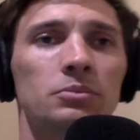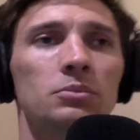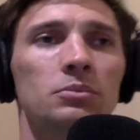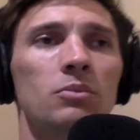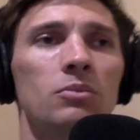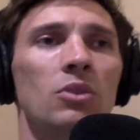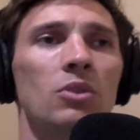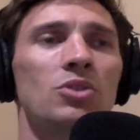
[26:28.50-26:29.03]

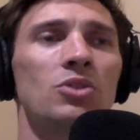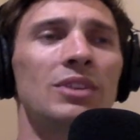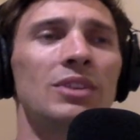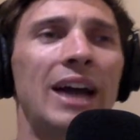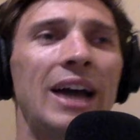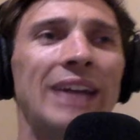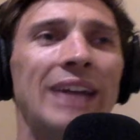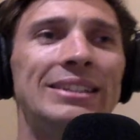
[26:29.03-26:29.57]
So the
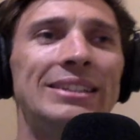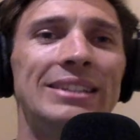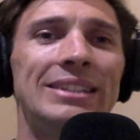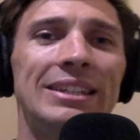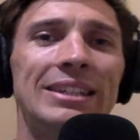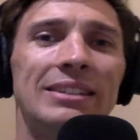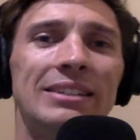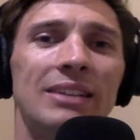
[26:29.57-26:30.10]

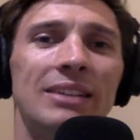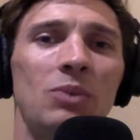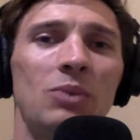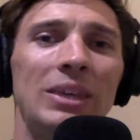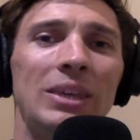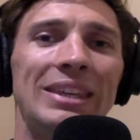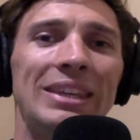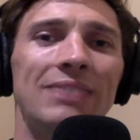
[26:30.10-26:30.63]
idea that we
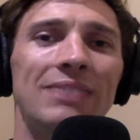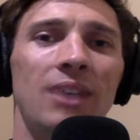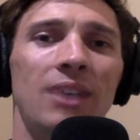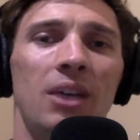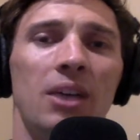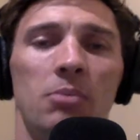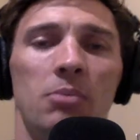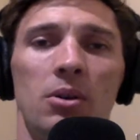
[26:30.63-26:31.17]
give
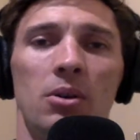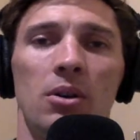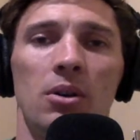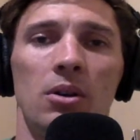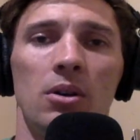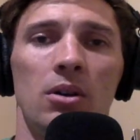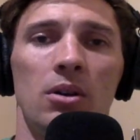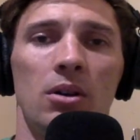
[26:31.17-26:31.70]
up
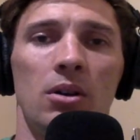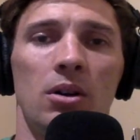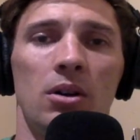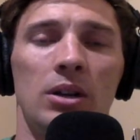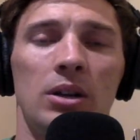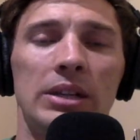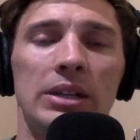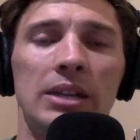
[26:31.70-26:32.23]
on
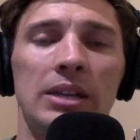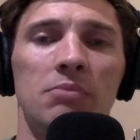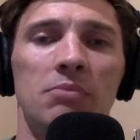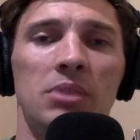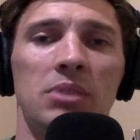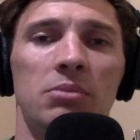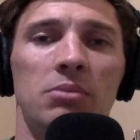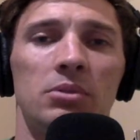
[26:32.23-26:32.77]
getting
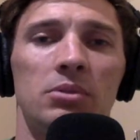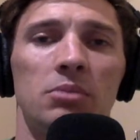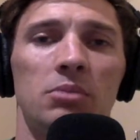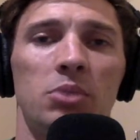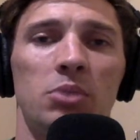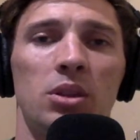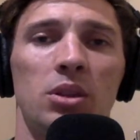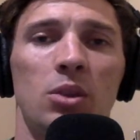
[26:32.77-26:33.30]
people to
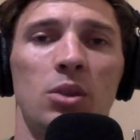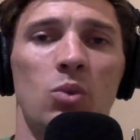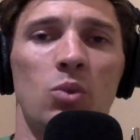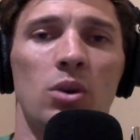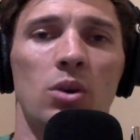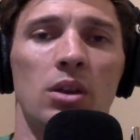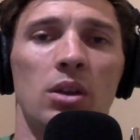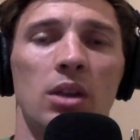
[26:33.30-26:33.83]
put in the
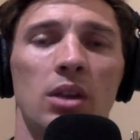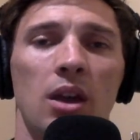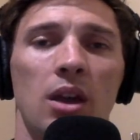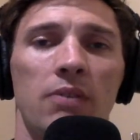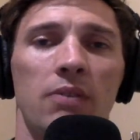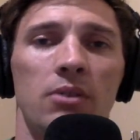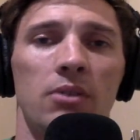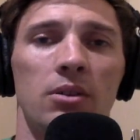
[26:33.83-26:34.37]
work and the
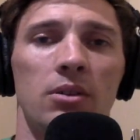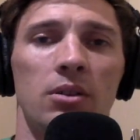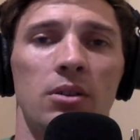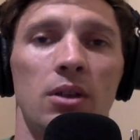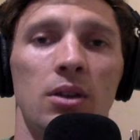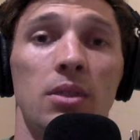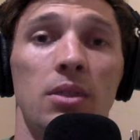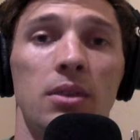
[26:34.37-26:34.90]
effort on
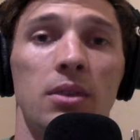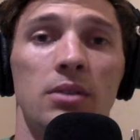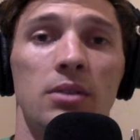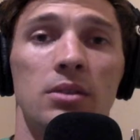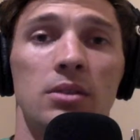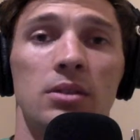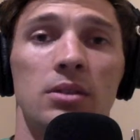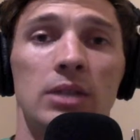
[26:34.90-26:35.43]
things that
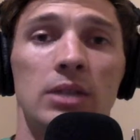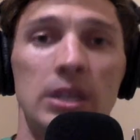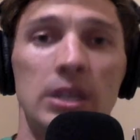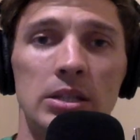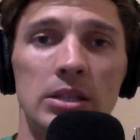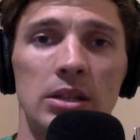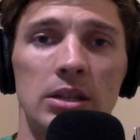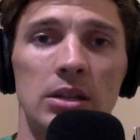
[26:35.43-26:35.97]
are
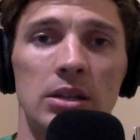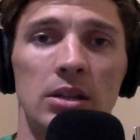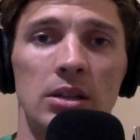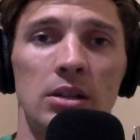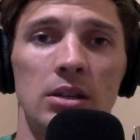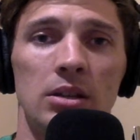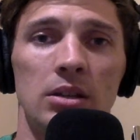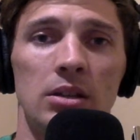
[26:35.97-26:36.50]
easy,
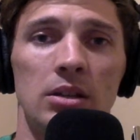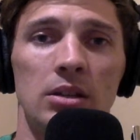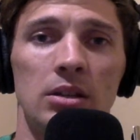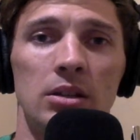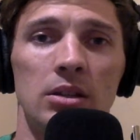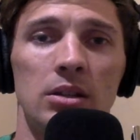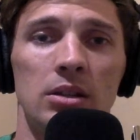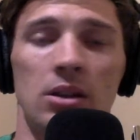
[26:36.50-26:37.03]

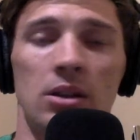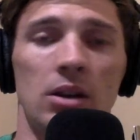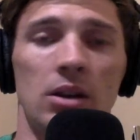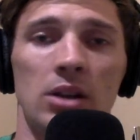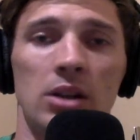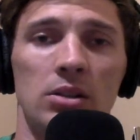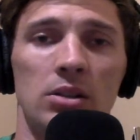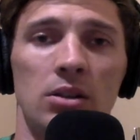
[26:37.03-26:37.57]
that aren't
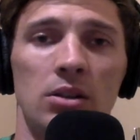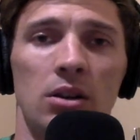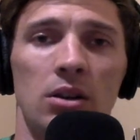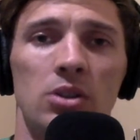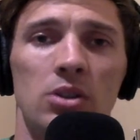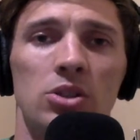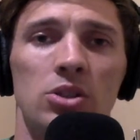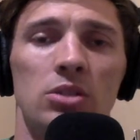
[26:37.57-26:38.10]
actually hard,
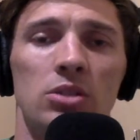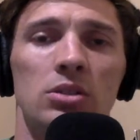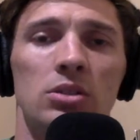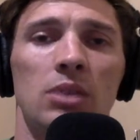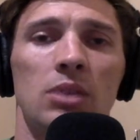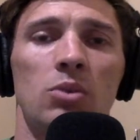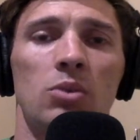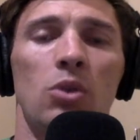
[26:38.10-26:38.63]
shows that
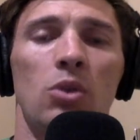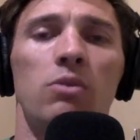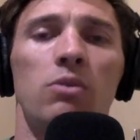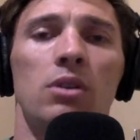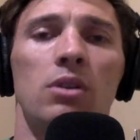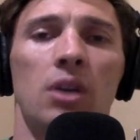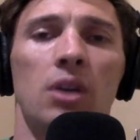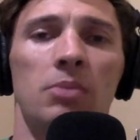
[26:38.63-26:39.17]
we're
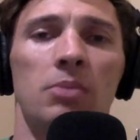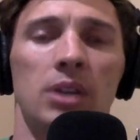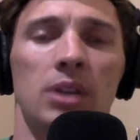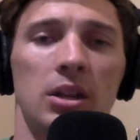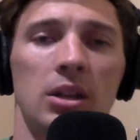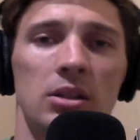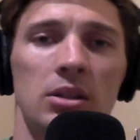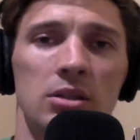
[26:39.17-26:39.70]

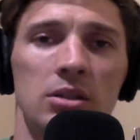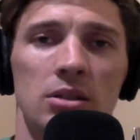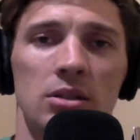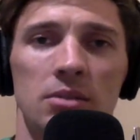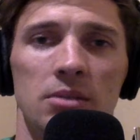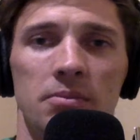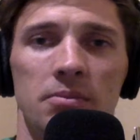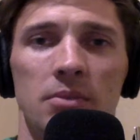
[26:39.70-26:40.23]
overcomplicating the system.
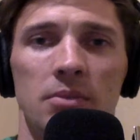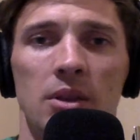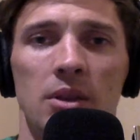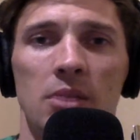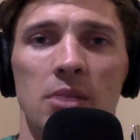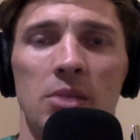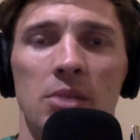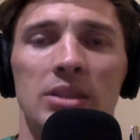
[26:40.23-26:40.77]

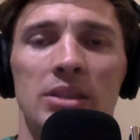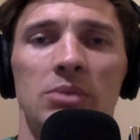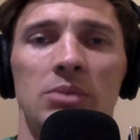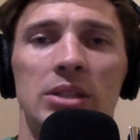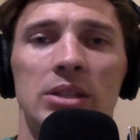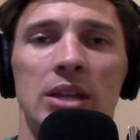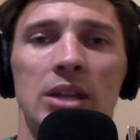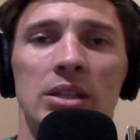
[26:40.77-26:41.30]
Because then we
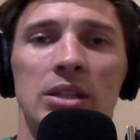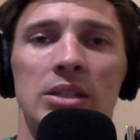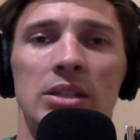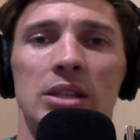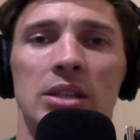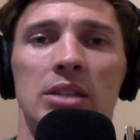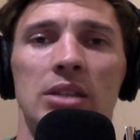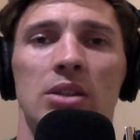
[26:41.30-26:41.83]
take these
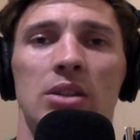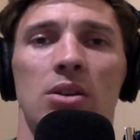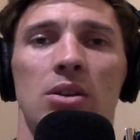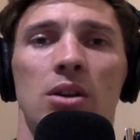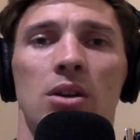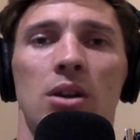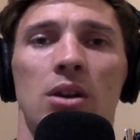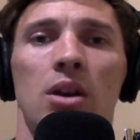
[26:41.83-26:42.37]
things that are
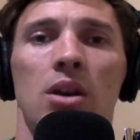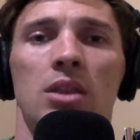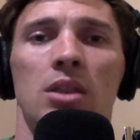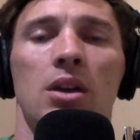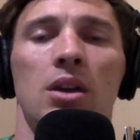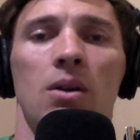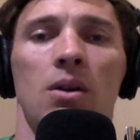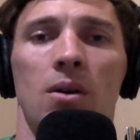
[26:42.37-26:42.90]
not that
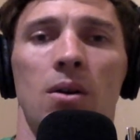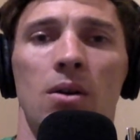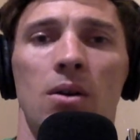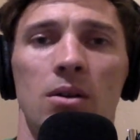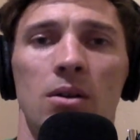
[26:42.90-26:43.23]
hard